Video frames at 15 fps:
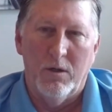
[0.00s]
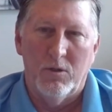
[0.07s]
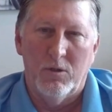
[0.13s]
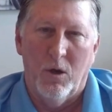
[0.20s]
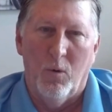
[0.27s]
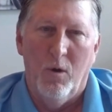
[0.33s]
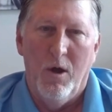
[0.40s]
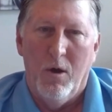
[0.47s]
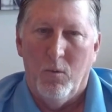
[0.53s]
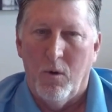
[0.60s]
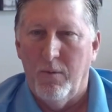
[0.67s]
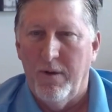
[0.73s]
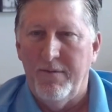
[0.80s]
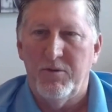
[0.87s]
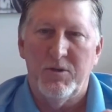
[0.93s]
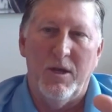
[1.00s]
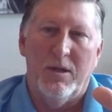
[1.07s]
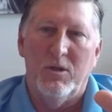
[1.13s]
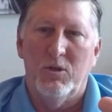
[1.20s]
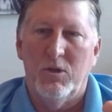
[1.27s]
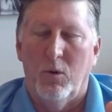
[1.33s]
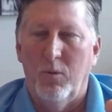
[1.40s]
And so what we've seen
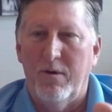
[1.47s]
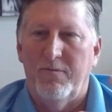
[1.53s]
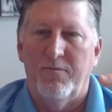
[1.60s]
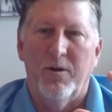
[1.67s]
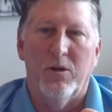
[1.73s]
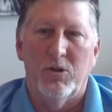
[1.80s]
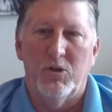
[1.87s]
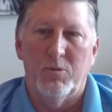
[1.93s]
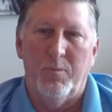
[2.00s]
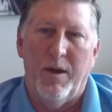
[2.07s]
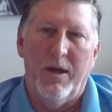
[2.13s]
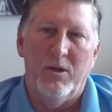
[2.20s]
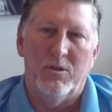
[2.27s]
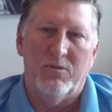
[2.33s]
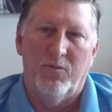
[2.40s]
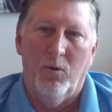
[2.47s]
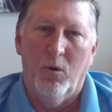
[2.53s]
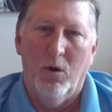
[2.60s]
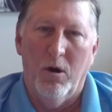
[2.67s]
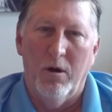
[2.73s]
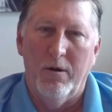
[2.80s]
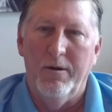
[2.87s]
is, we fill a space
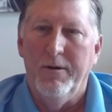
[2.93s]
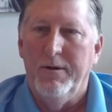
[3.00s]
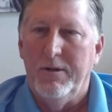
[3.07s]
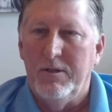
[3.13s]
for